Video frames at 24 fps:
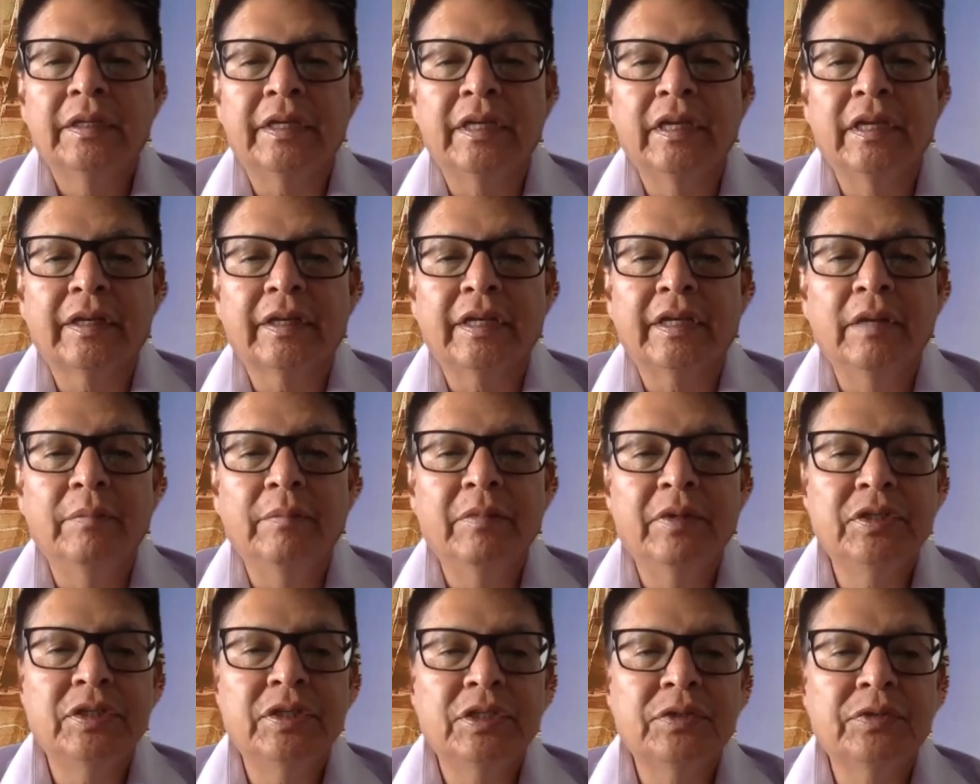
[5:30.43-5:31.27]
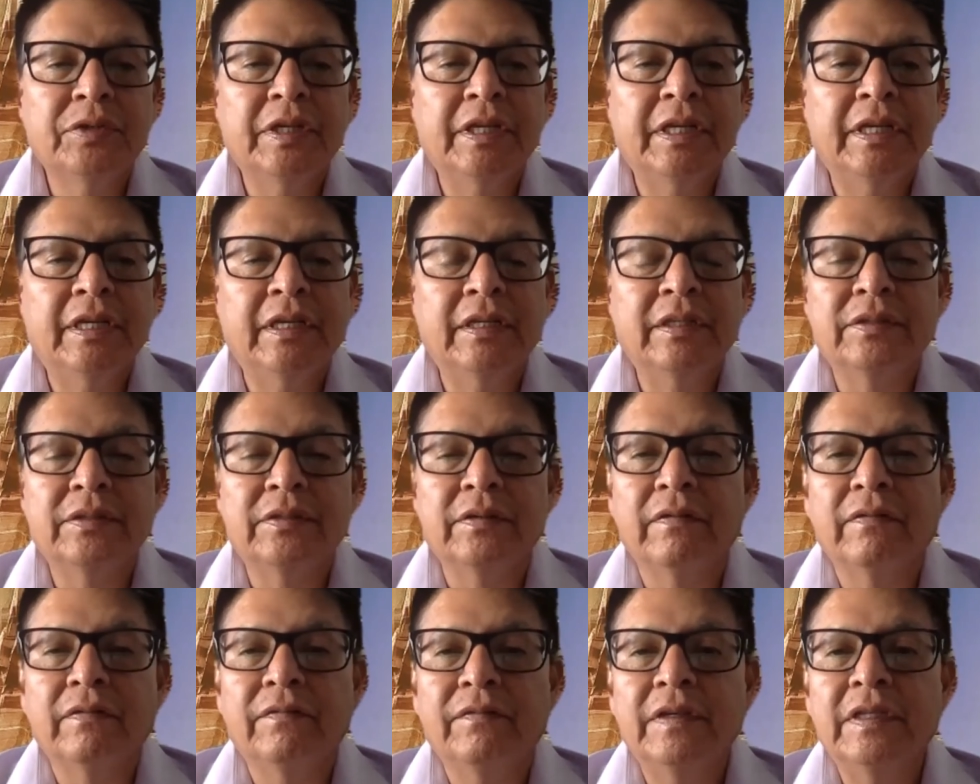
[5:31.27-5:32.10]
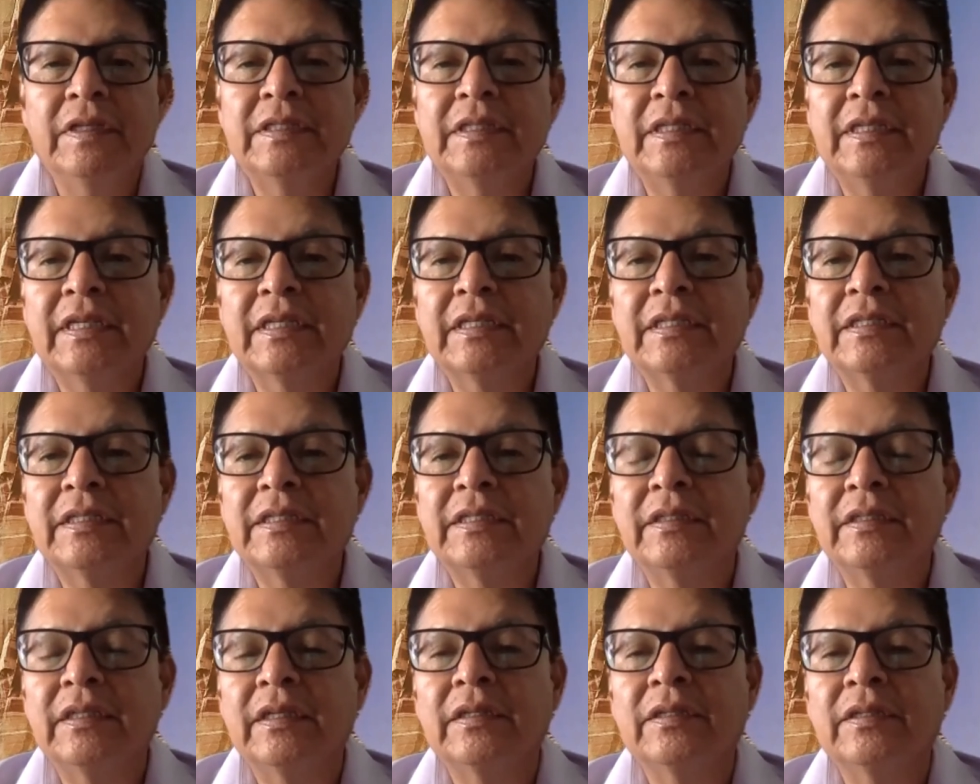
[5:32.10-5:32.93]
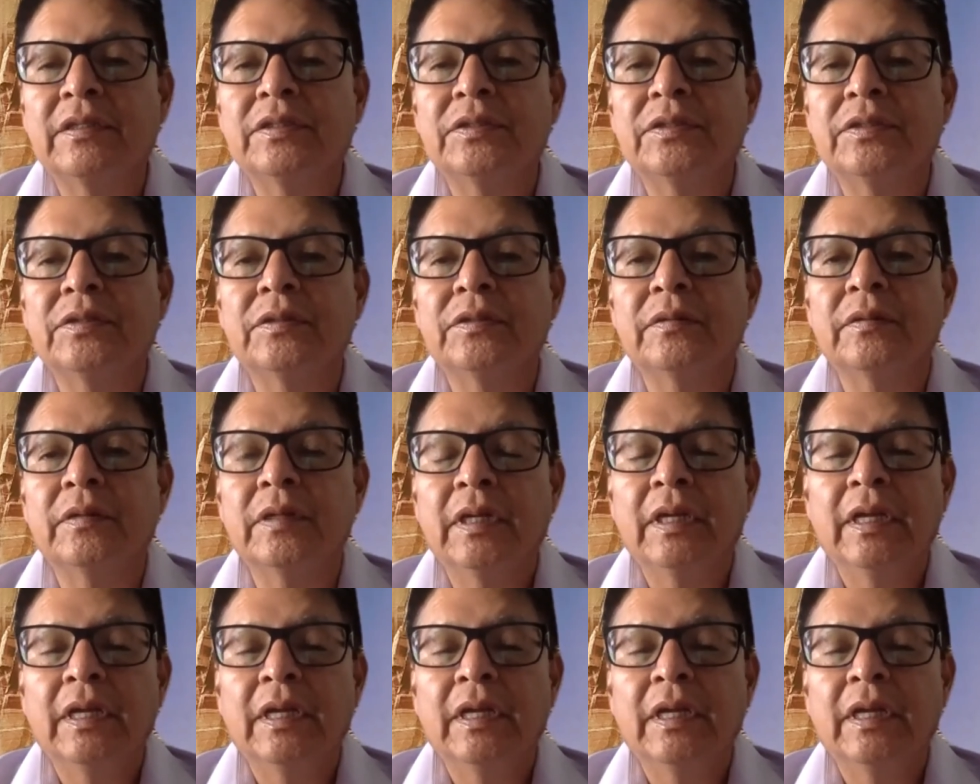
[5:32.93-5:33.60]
chemistry, into physics, into